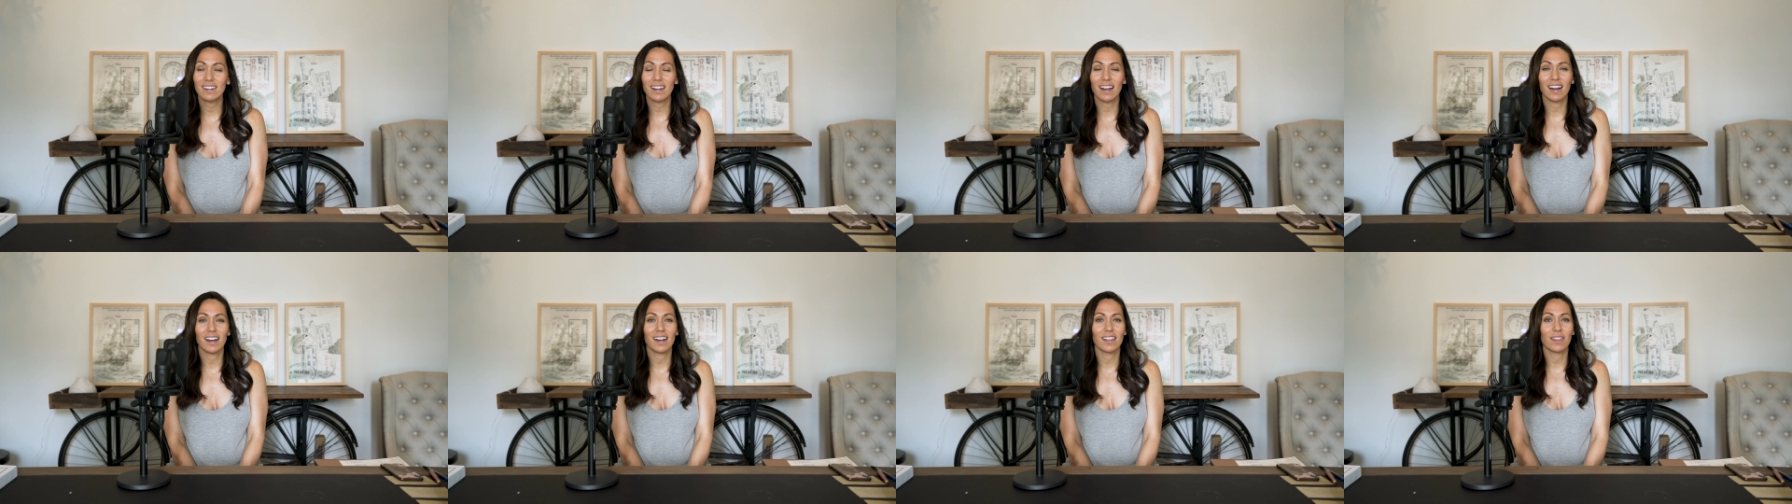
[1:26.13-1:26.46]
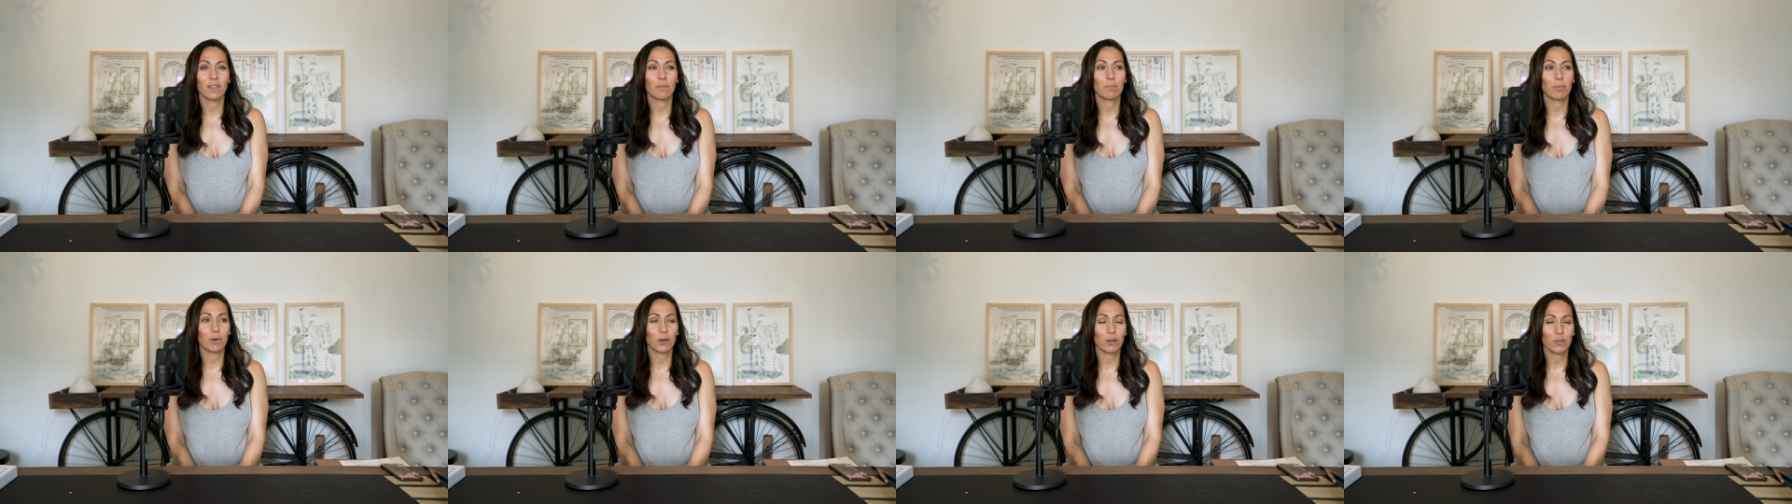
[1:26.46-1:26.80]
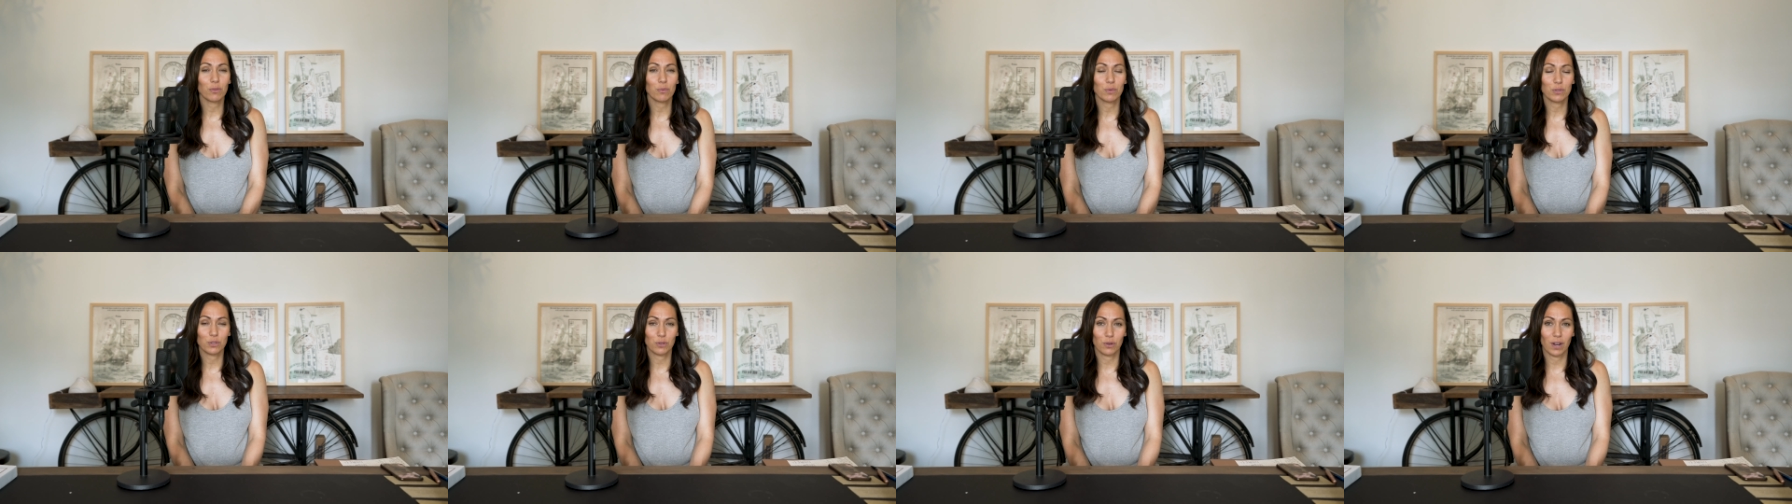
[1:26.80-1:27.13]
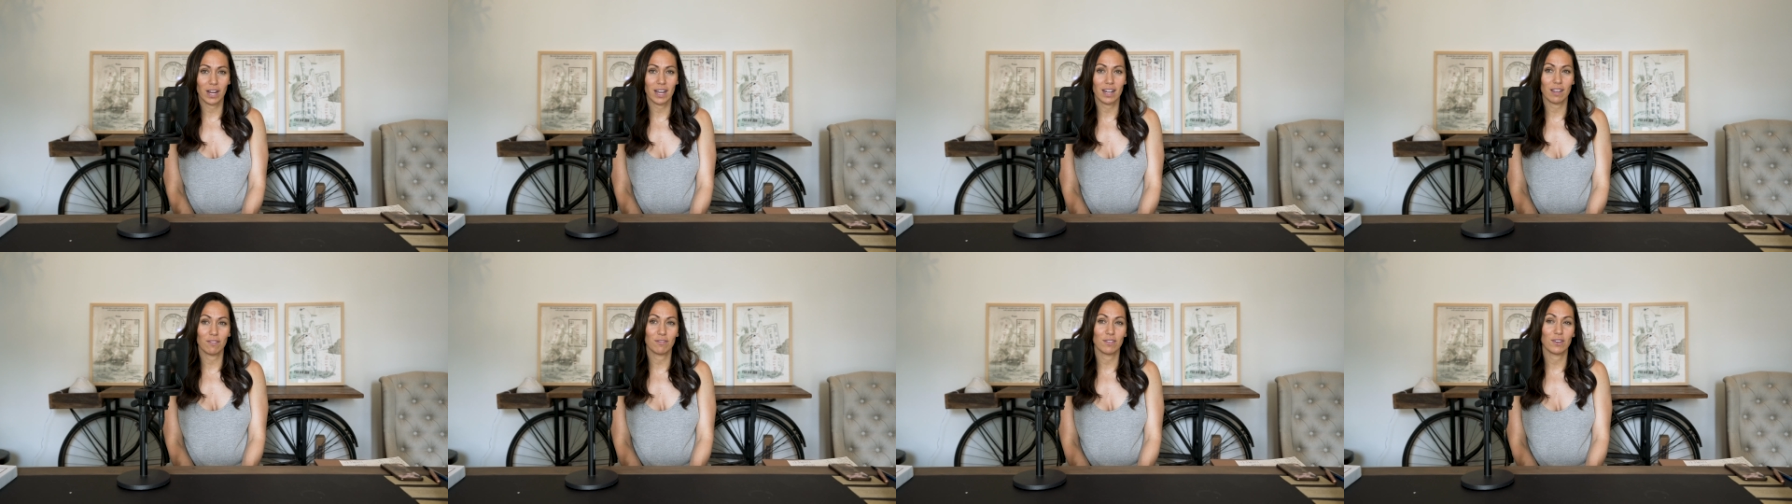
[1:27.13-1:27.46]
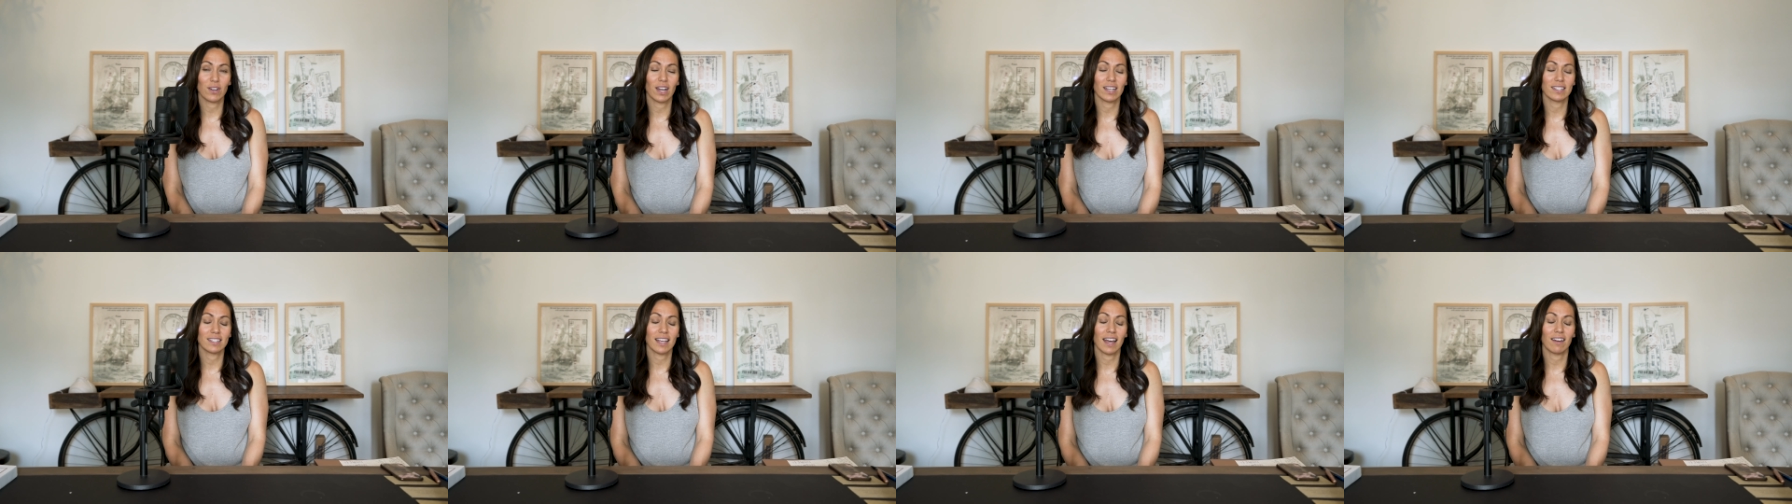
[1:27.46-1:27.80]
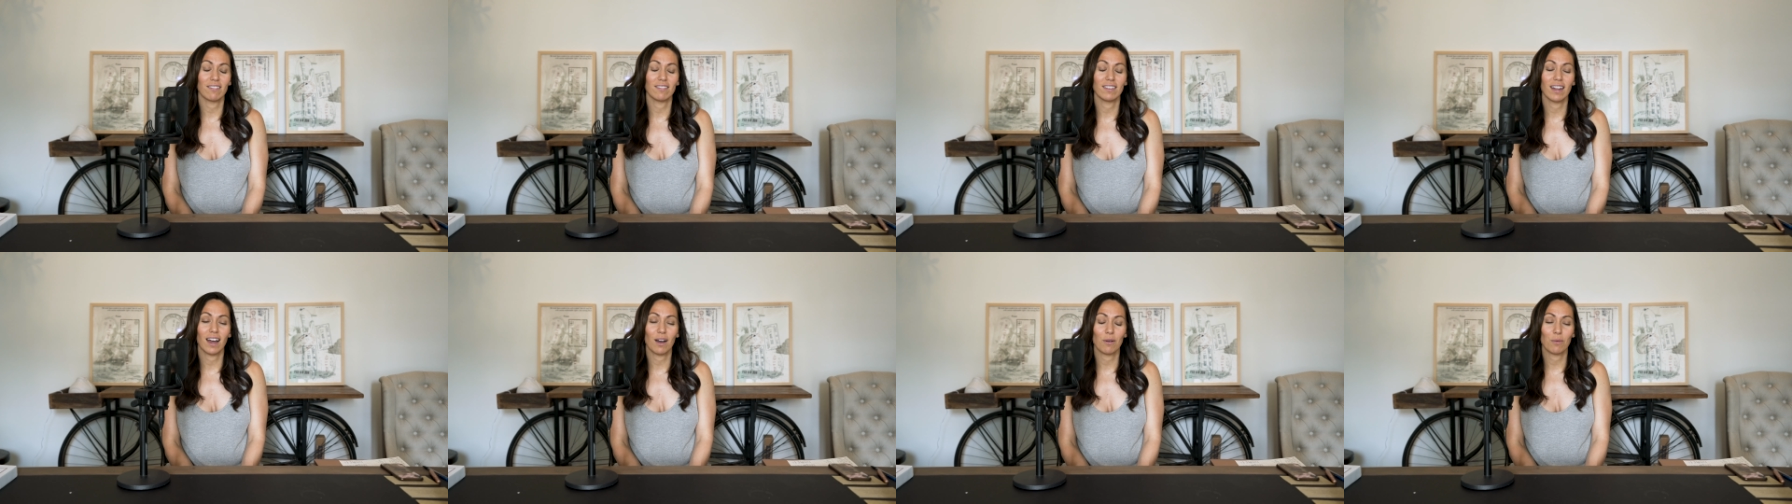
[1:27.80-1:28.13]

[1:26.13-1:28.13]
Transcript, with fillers: Uh, the birth was great. If you guys have not